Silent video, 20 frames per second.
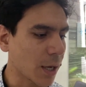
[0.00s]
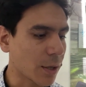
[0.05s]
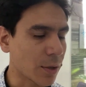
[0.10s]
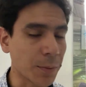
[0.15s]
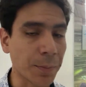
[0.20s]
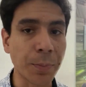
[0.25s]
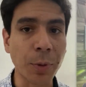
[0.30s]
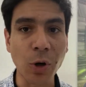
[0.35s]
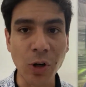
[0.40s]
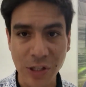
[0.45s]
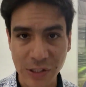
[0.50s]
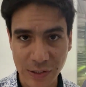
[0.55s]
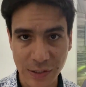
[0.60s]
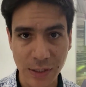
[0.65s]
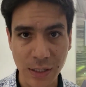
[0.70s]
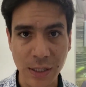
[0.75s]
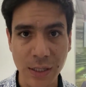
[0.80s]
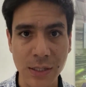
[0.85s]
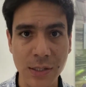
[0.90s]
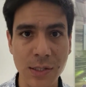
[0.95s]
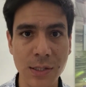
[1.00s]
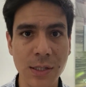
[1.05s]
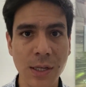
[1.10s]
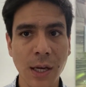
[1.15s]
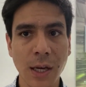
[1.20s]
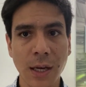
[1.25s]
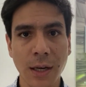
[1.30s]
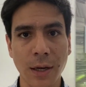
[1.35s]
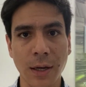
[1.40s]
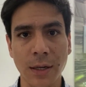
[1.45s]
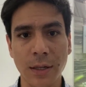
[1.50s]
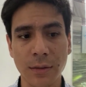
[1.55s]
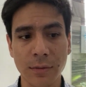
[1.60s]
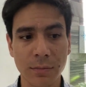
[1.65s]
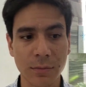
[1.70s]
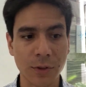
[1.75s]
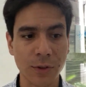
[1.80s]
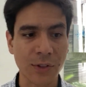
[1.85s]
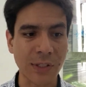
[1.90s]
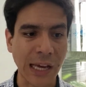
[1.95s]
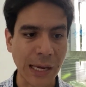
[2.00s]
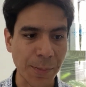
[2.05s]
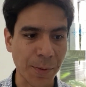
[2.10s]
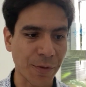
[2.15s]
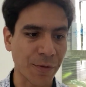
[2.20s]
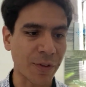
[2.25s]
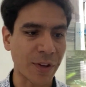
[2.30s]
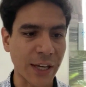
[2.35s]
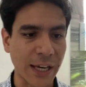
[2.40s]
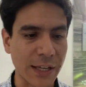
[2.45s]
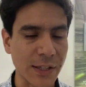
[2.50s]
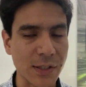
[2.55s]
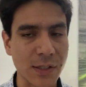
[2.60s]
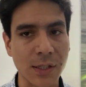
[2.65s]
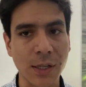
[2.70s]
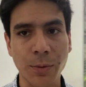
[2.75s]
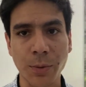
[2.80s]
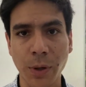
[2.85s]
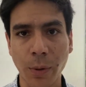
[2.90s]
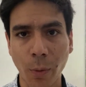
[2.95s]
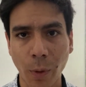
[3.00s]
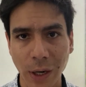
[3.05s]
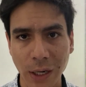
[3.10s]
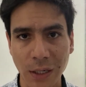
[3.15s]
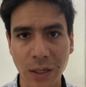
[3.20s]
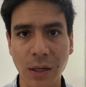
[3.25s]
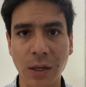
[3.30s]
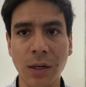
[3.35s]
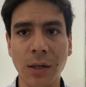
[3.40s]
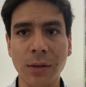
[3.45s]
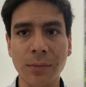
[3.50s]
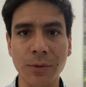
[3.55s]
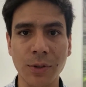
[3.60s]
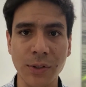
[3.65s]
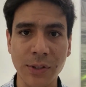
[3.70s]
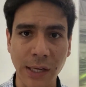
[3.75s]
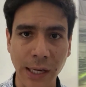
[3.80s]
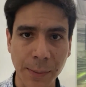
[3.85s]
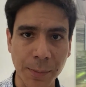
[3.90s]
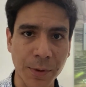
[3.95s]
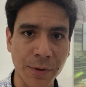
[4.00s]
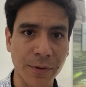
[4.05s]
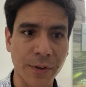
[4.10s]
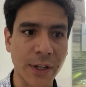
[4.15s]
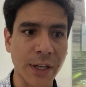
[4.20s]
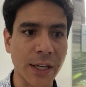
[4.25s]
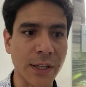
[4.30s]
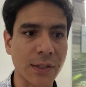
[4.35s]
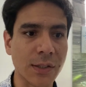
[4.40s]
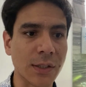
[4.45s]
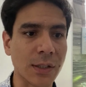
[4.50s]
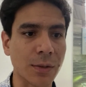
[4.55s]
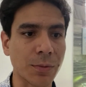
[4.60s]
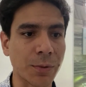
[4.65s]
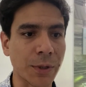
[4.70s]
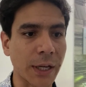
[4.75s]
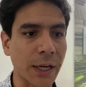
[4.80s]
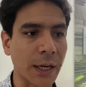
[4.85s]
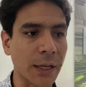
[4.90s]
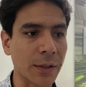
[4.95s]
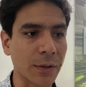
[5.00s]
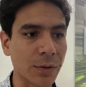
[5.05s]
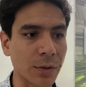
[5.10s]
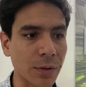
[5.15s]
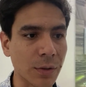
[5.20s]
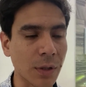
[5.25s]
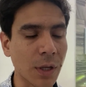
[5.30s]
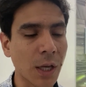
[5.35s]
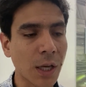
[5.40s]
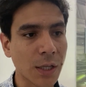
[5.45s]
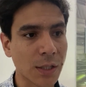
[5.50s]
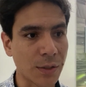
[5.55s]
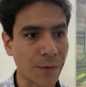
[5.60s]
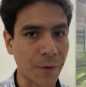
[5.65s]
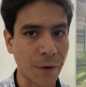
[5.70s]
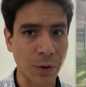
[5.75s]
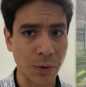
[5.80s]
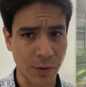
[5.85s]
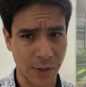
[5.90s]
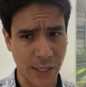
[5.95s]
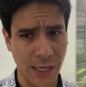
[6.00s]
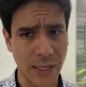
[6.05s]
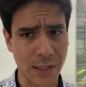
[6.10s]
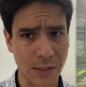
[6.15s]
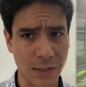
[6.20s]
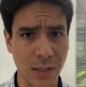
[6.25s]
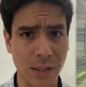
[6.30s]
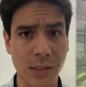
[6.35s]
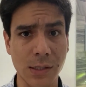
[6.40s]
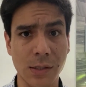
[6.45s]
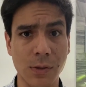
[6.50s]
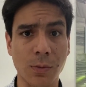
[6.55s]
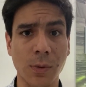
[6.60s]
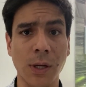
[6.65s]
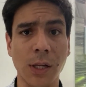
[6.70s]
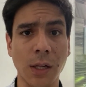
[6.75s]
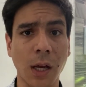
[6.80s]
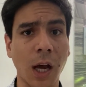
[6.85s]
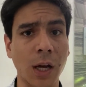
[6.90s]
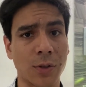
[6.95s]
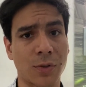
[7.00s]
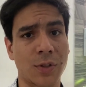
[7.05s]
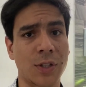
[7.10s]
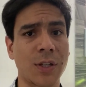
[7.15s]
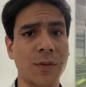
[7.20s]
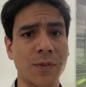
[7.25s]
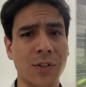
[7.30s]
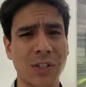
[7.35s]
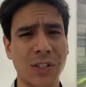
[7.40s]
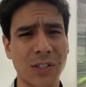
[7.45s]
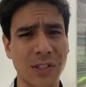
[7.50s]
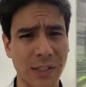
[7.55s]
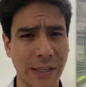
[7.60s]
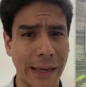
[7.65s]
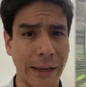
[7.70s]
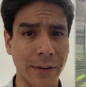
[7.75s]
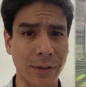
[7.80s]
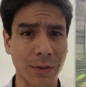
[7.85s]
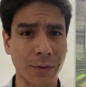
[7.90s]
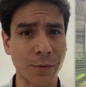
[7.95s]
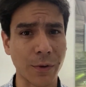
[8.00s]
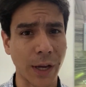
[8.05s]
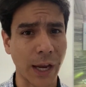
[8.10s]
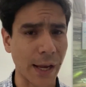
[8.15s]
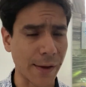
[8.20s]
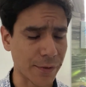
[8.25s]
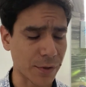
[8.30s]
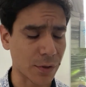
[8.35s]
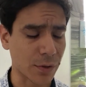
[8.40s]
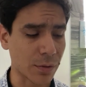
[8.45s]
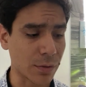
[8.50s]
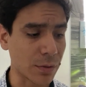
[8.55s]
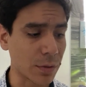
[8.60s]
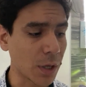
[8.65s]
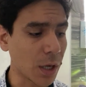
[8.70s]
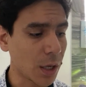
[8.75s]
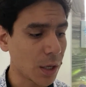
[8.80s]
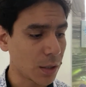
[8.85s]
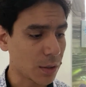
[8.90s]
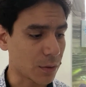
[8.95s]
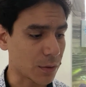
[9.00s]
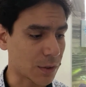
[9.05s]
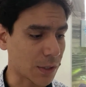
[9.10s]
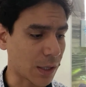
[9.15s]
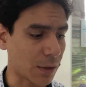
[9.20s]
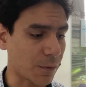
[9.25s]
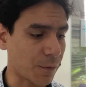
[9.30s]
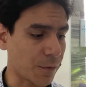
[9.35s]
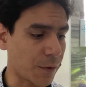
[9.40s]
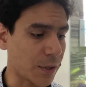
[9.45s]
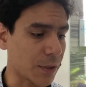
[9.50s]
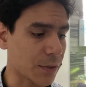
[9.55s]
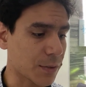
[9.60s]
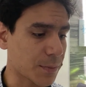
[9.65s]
the policies, the type of guests that we welcome, the type of guests that we handle, difficult cases as well, how to give a discount if we have to, those kind of things.